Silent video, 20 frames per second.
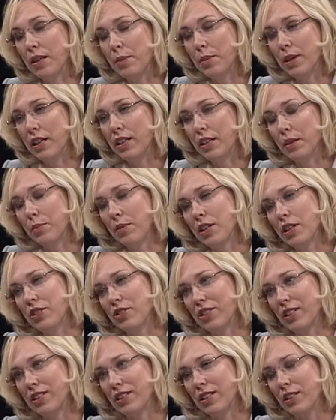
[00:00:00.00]
bonding
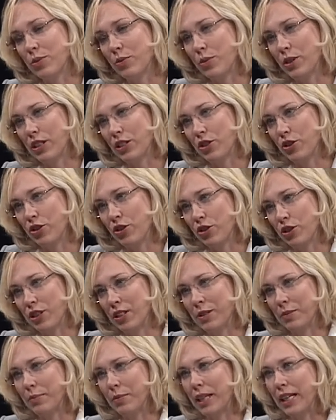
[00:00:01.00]
project and what
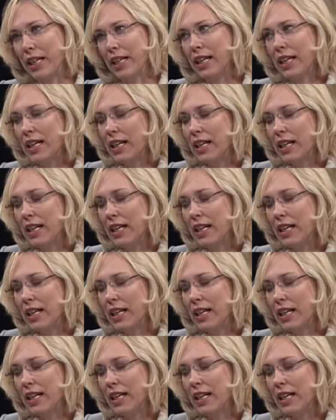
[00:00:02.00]
shouldn't be.